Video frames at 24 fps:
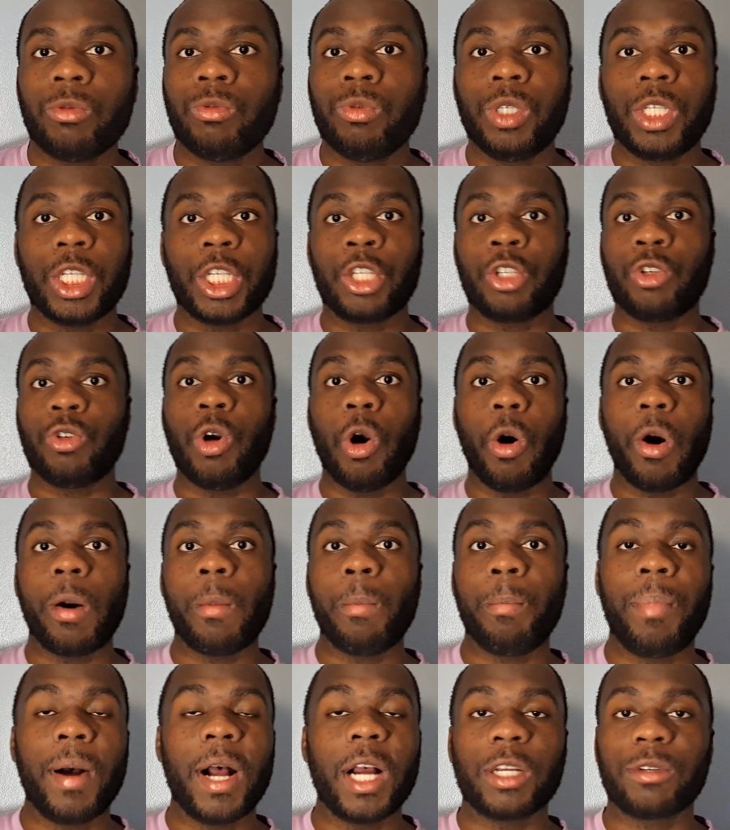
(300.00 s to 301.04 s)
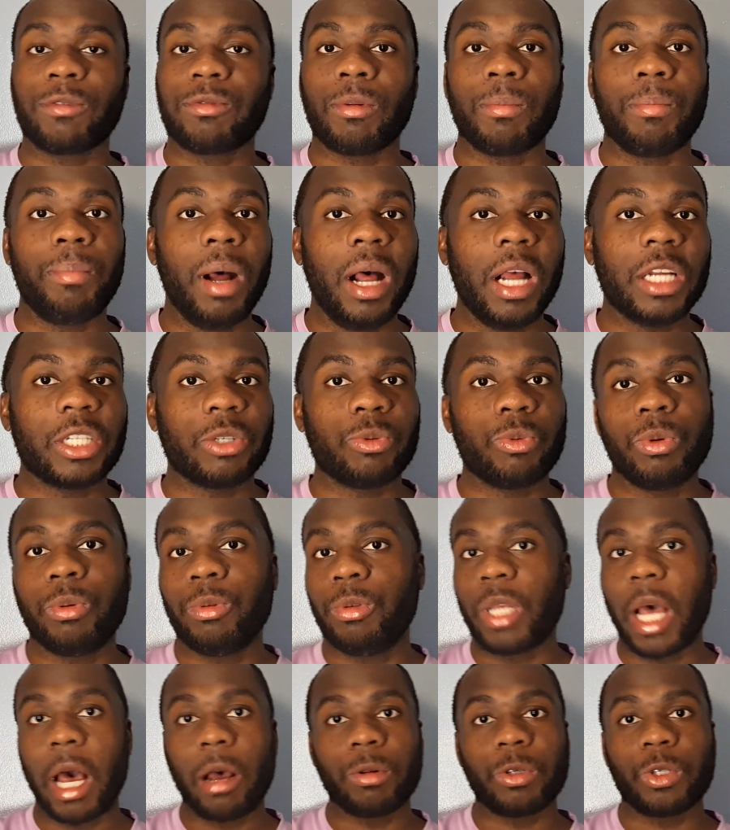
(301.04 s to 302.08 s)
was just going punch for punch.
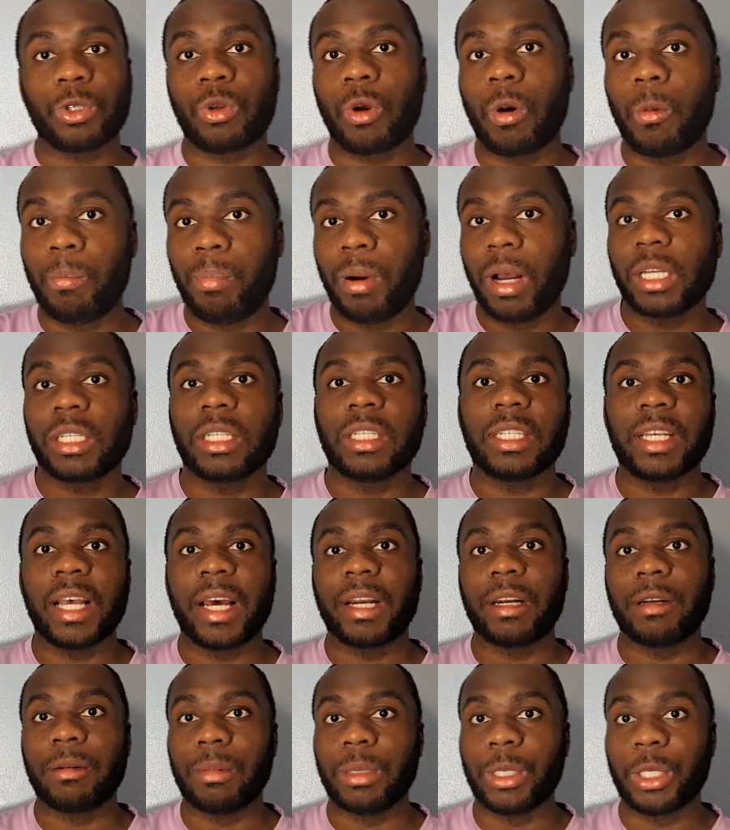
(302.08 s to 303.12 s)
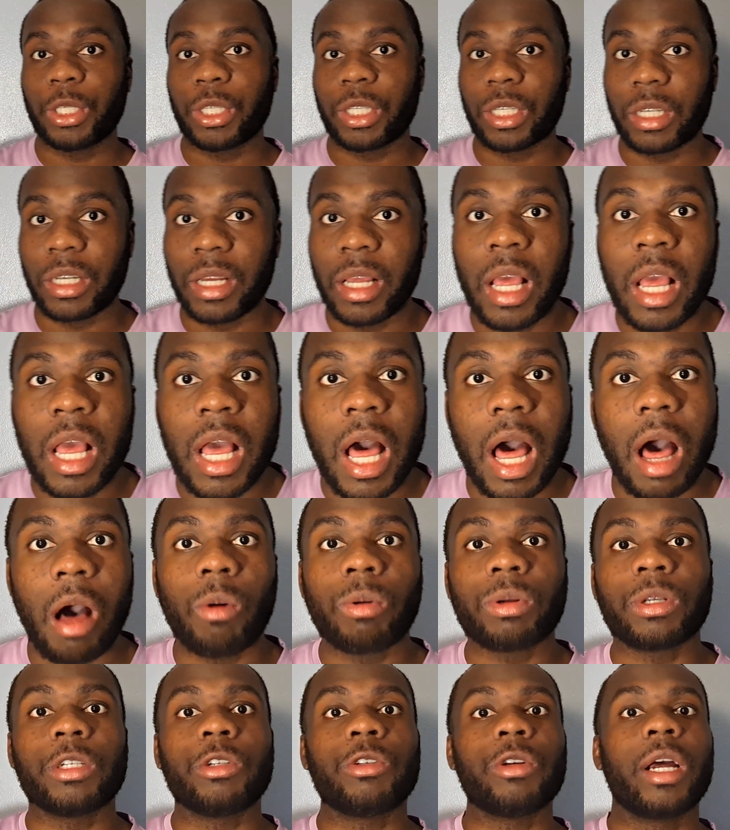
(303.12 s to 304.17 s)
I was throwing punches at him and shit. I
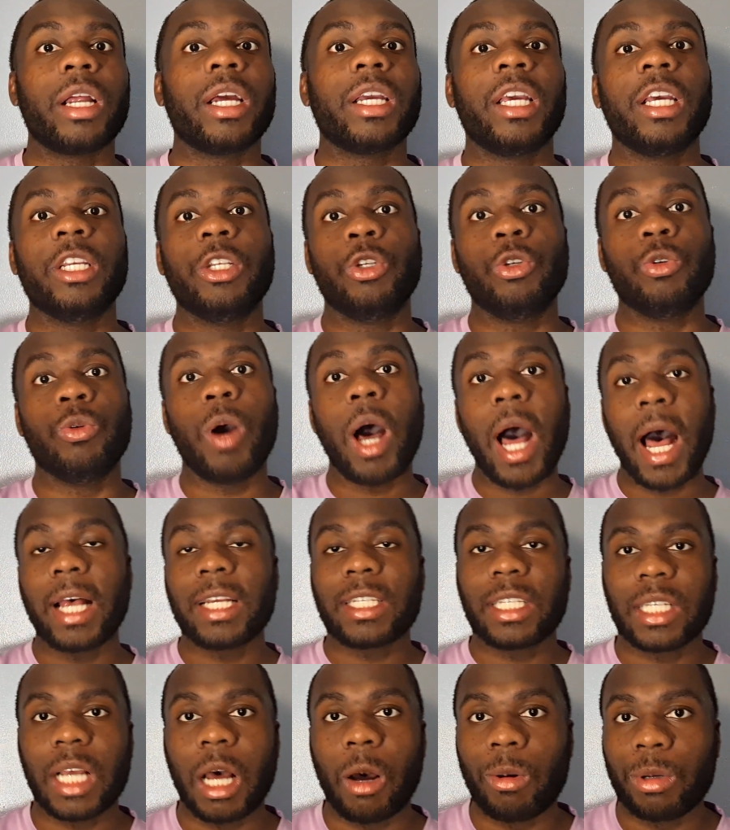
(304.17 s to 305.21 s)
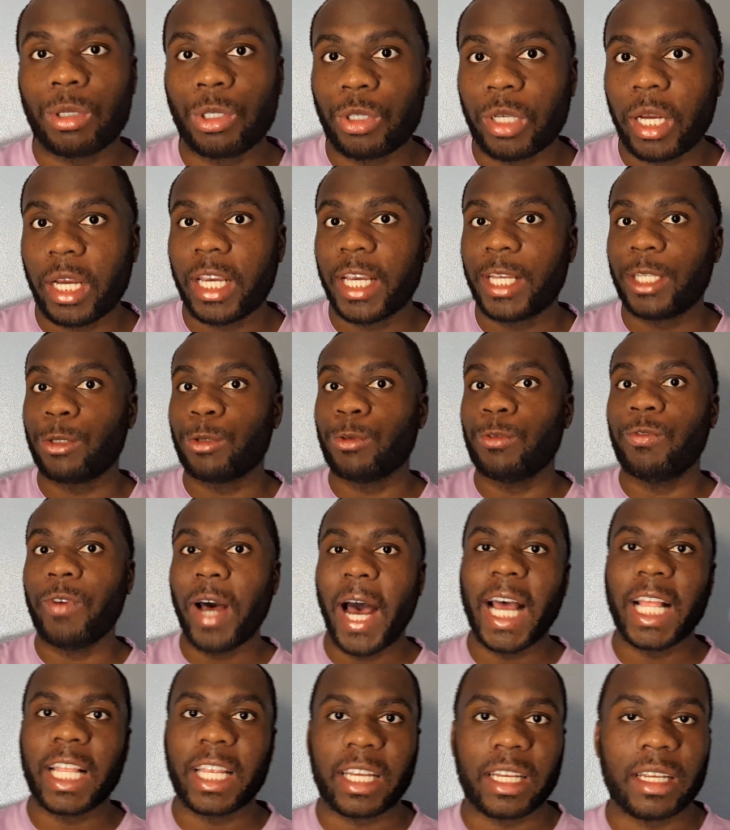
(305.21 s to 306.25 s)
wasn't trying to get too hostile. I wasn't trying to get too
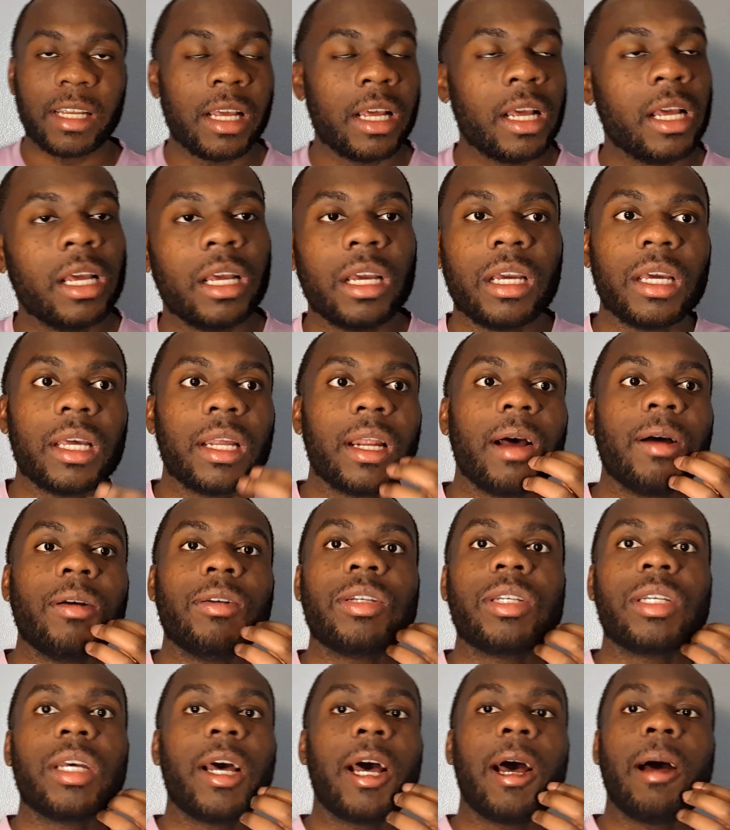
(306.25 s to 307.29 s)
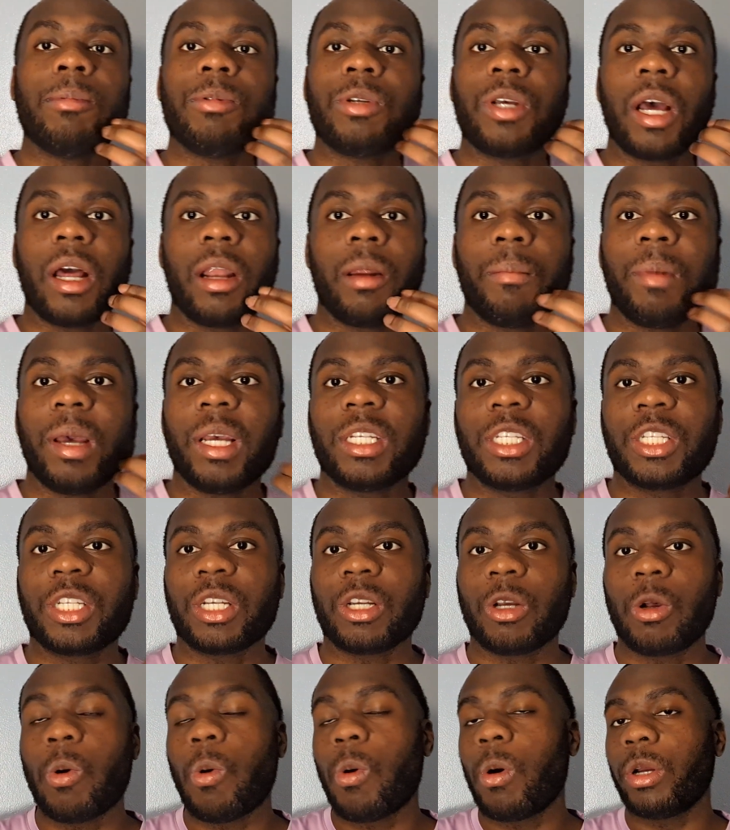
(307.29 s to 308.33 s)
violent. You know what I'm saying? I'm trying to make
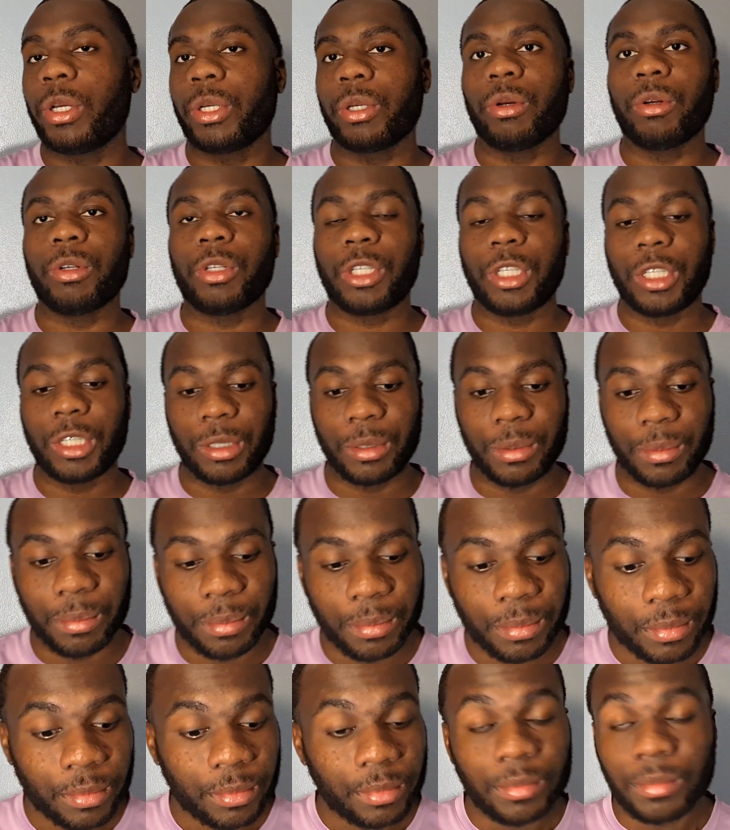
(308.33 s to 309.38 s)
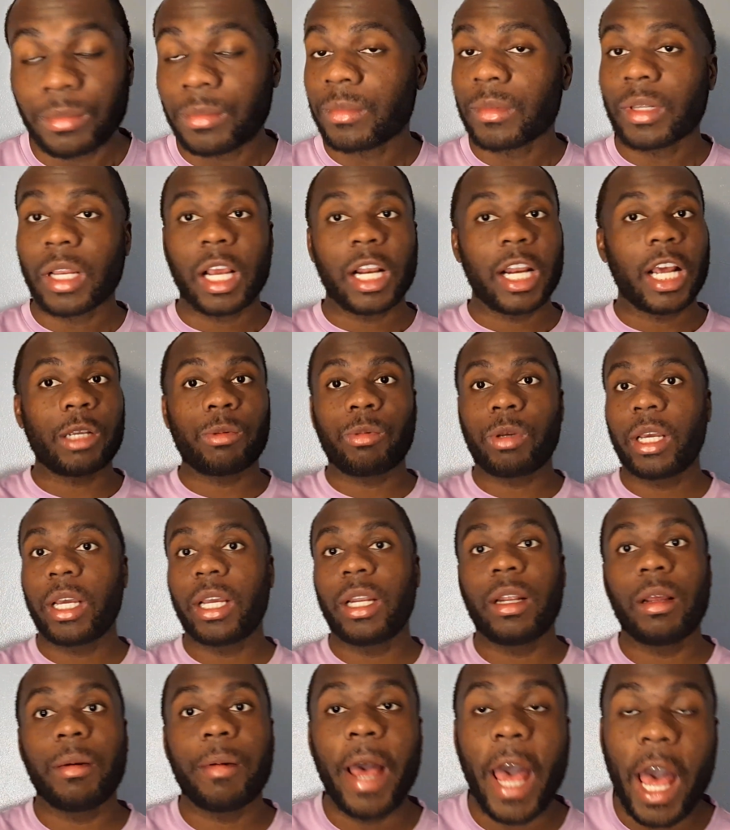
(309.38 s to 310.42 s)
shit cordial and shit. And that's what
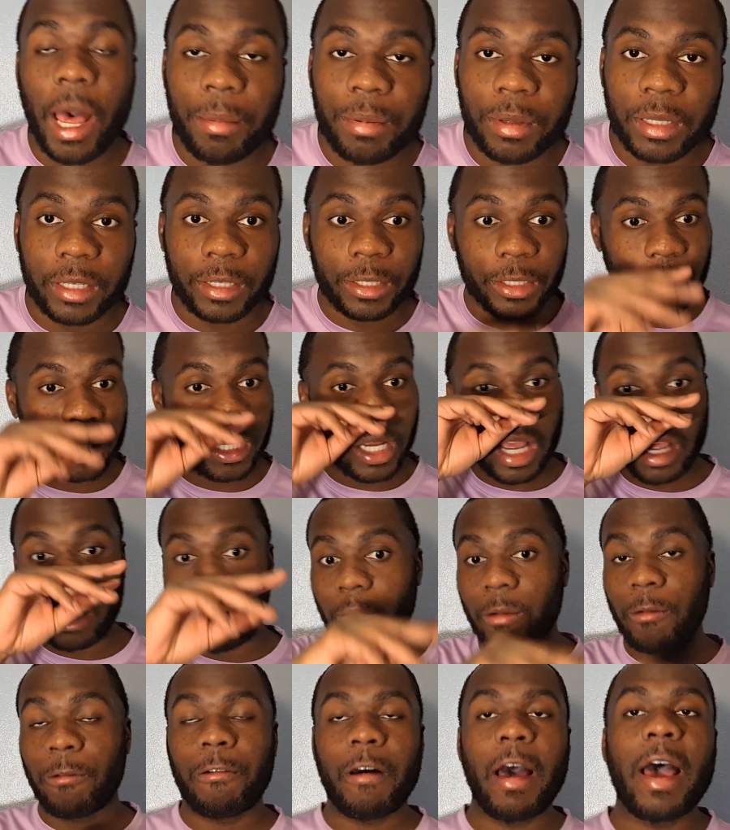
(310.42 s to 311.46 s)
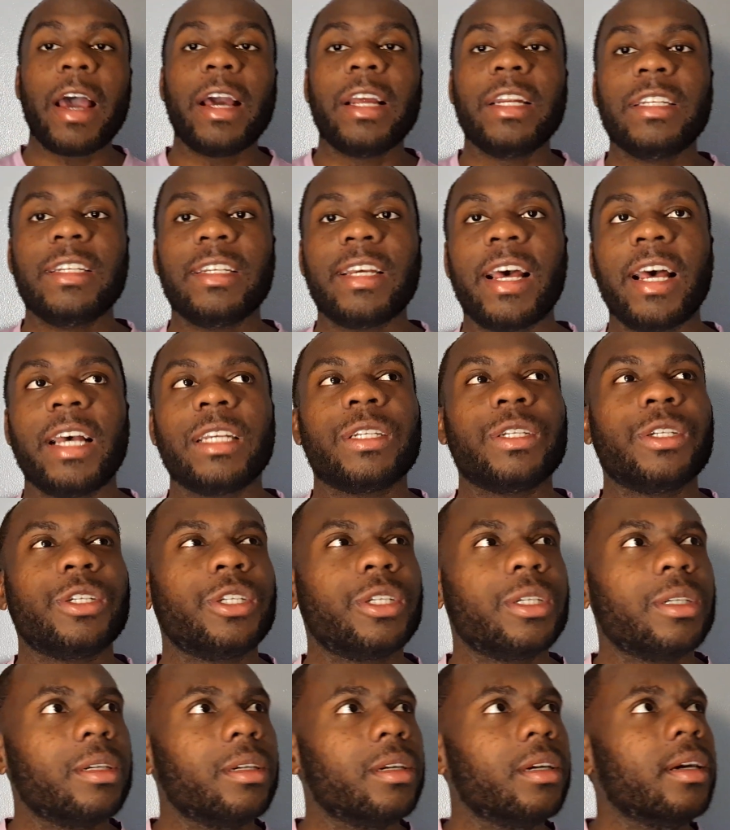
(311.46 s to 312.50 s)
ended up happening and shit. I ended up fighting his ass and
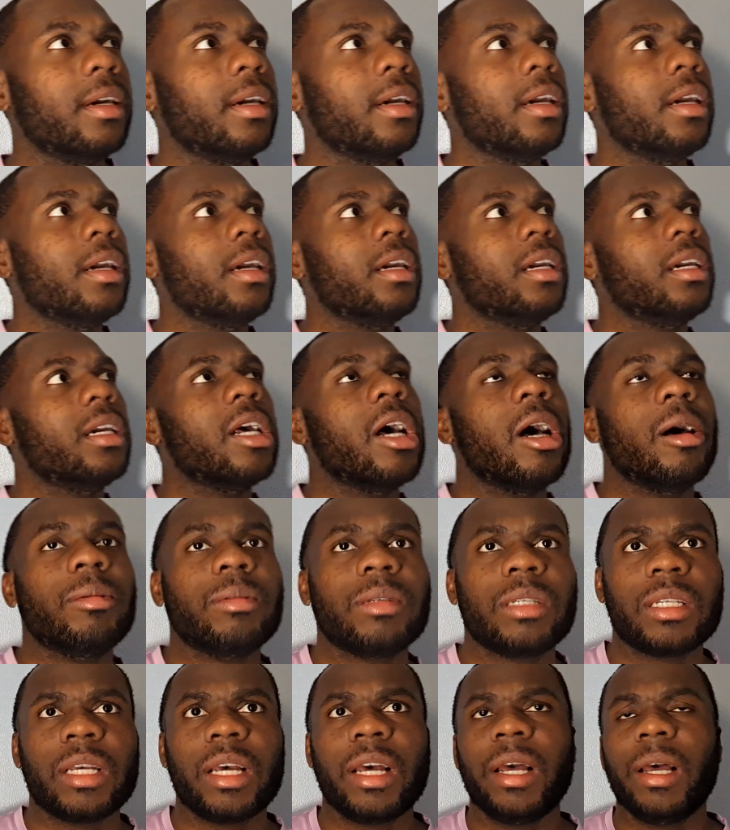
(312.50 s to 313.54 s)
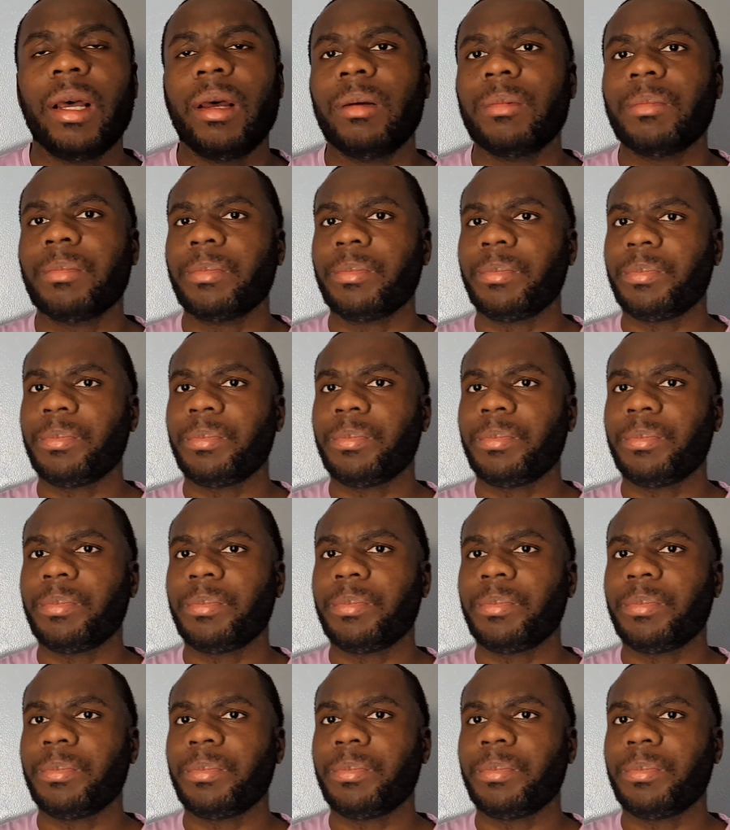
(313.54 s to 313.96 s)
shit. You know what I'm saying?